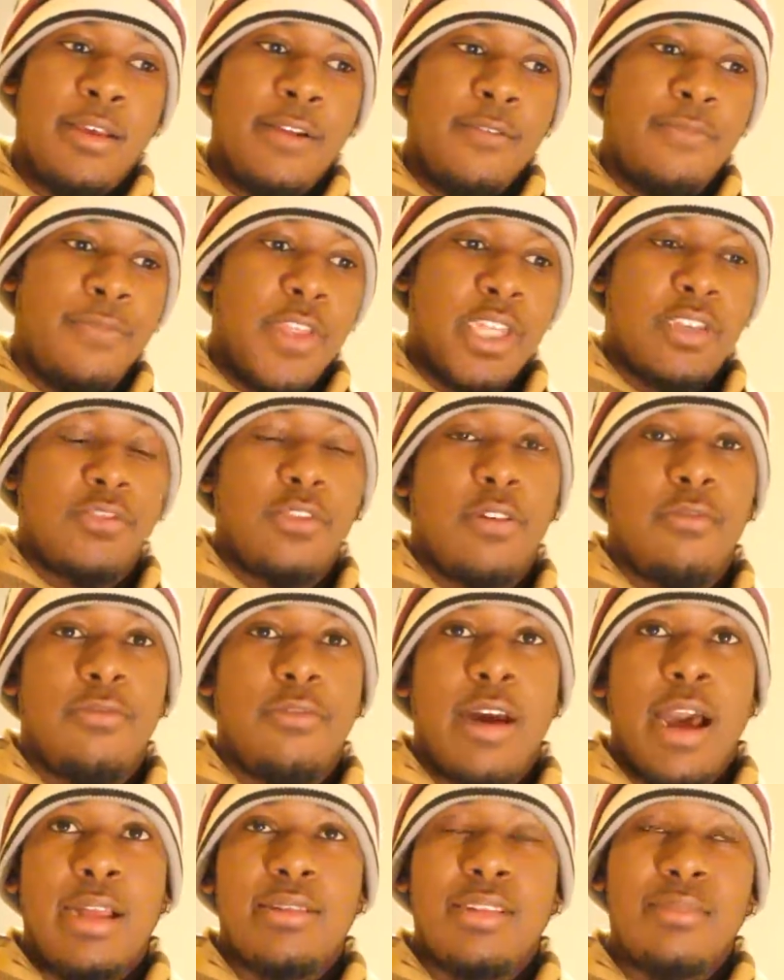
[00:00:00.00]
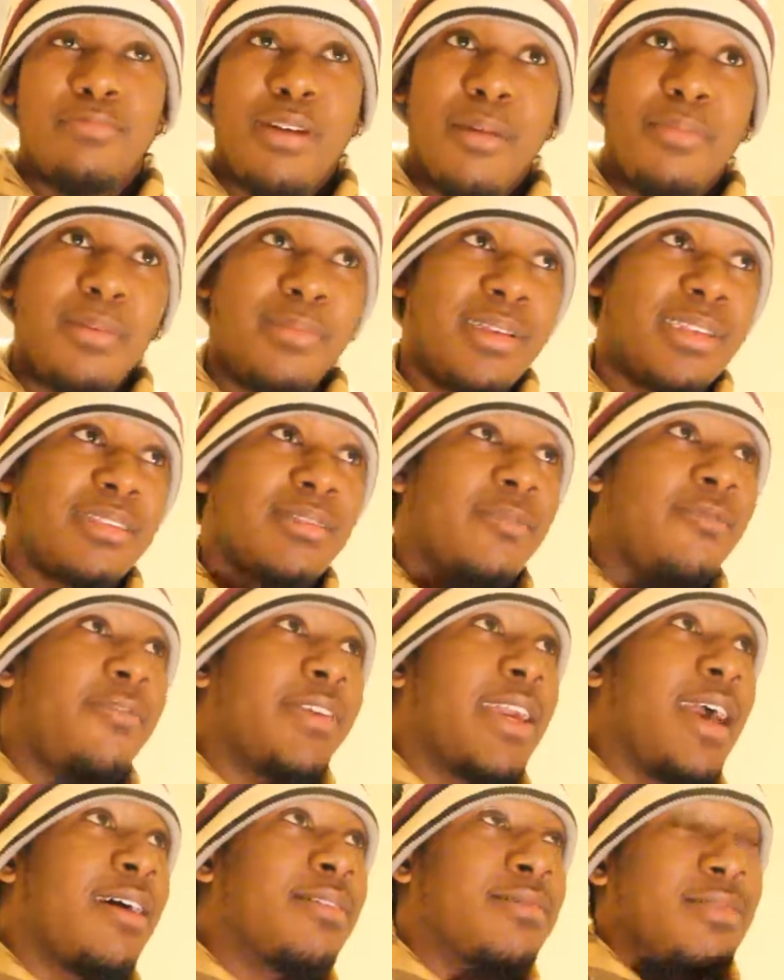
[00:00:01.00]
this from France and probably something
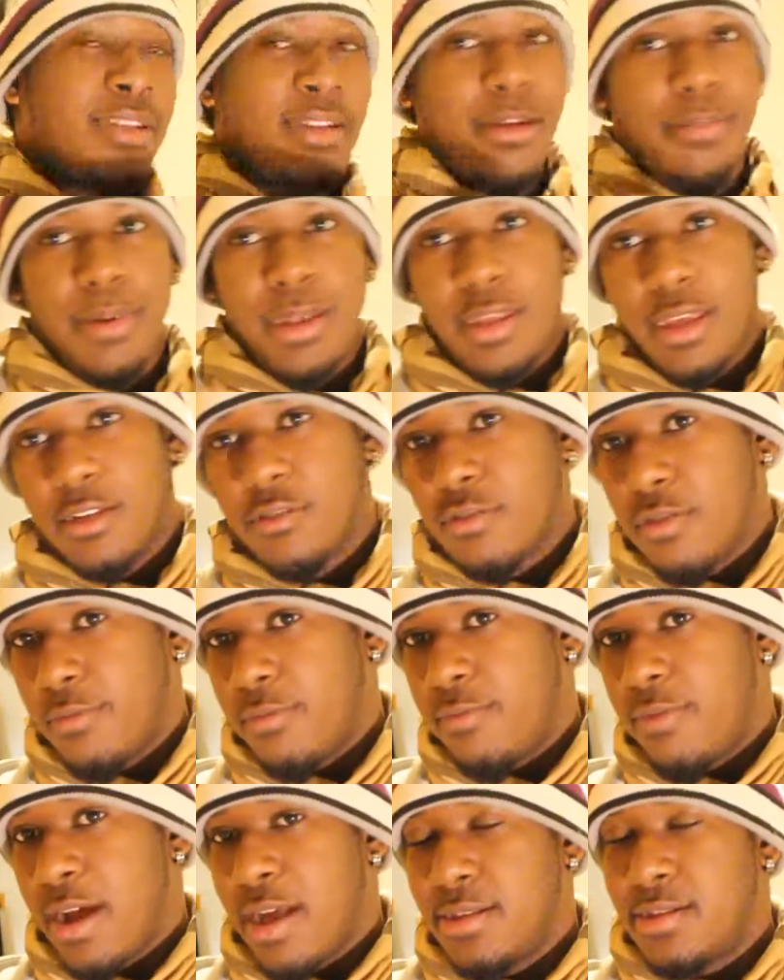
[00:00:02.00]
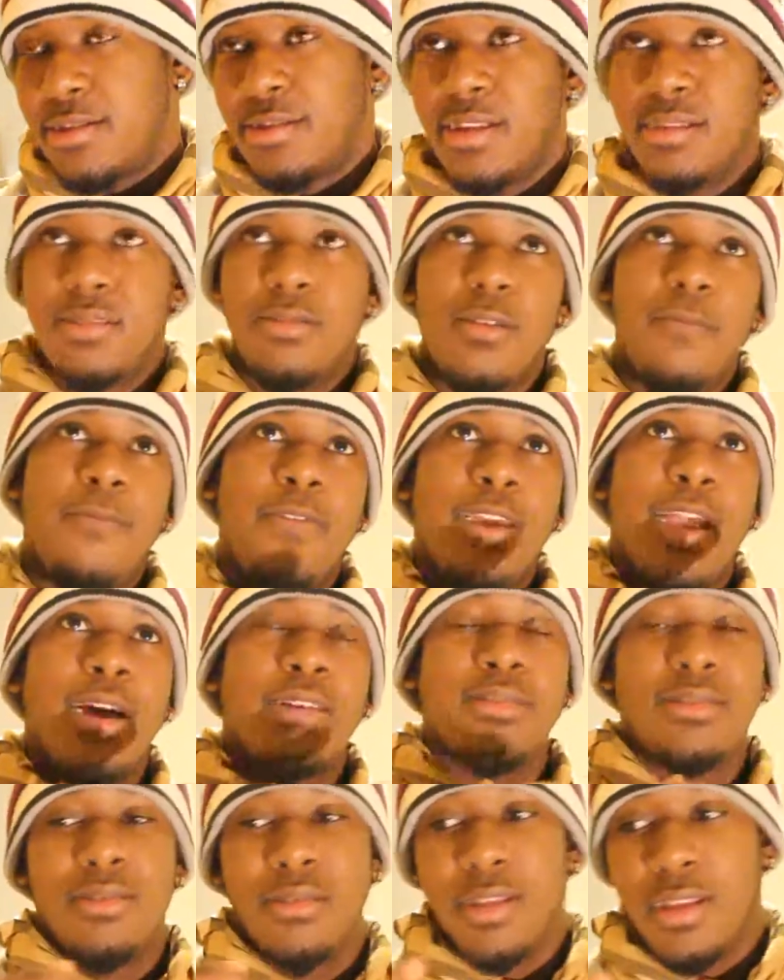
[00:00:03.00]
else. Then it'll be this from France and then something
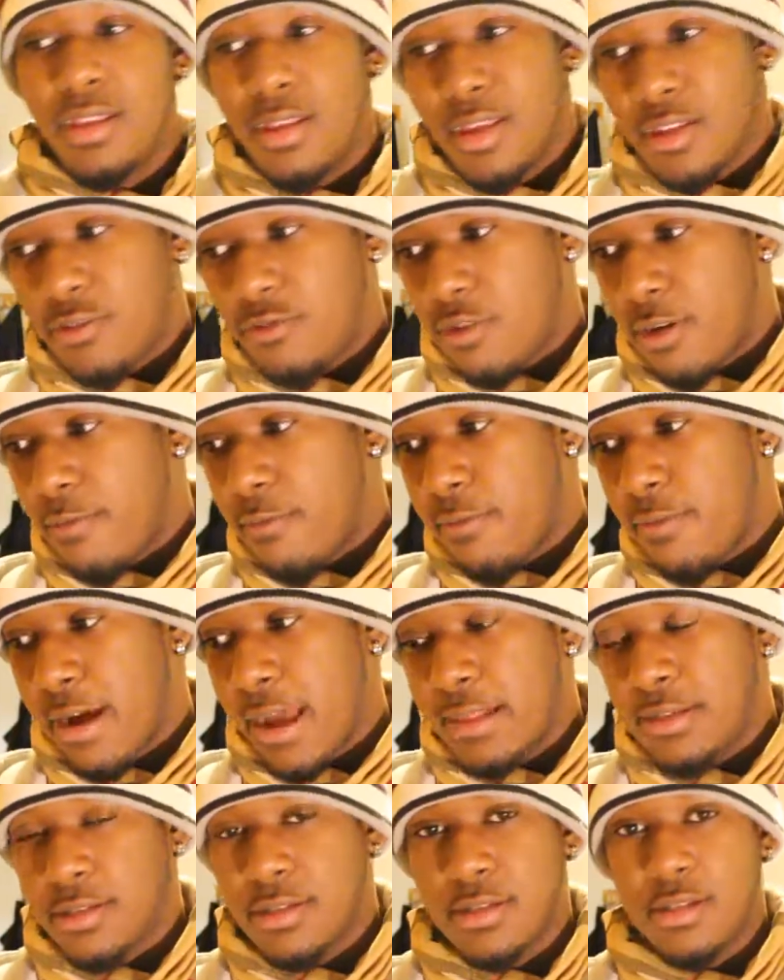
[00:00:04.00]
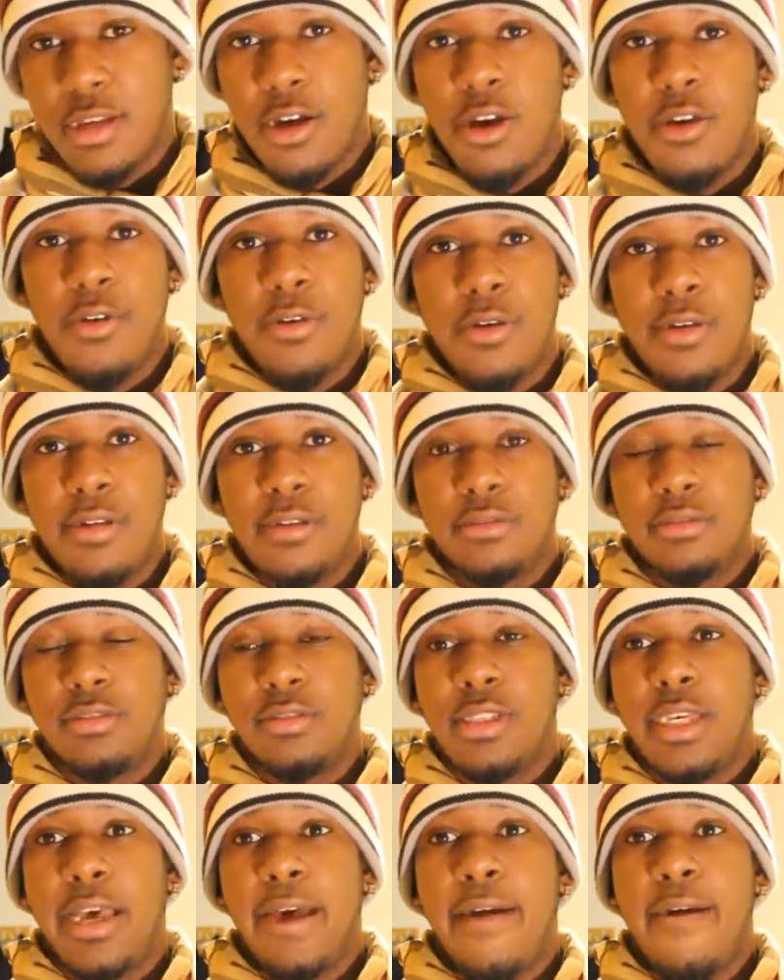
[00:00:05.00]
else and then this from France. So,
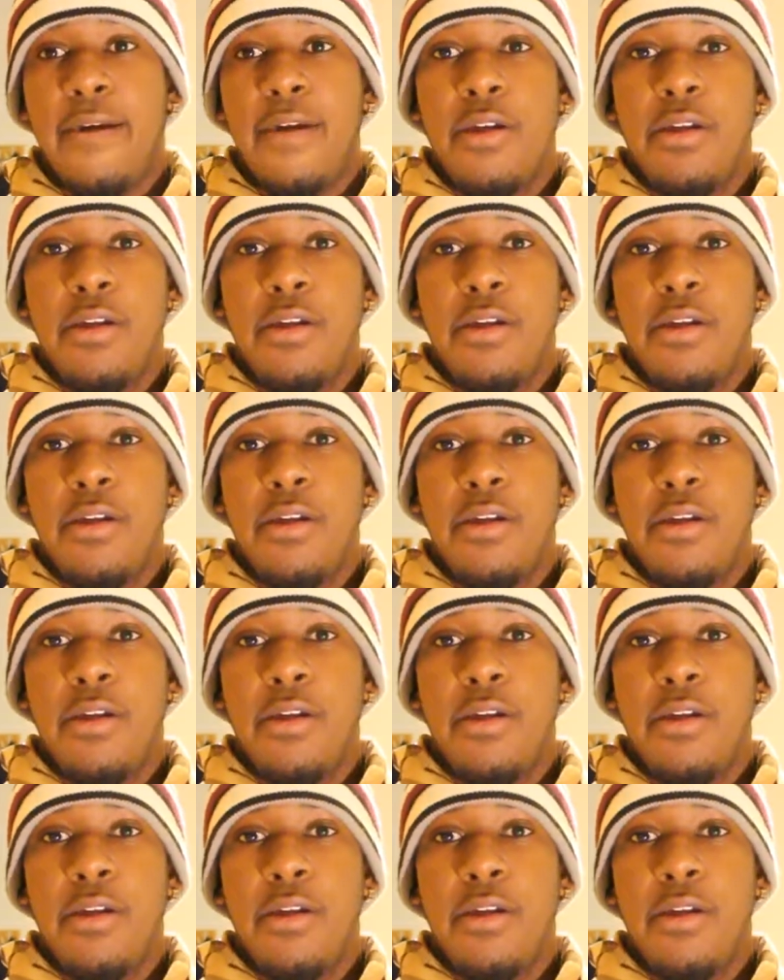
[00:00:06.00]
yeah.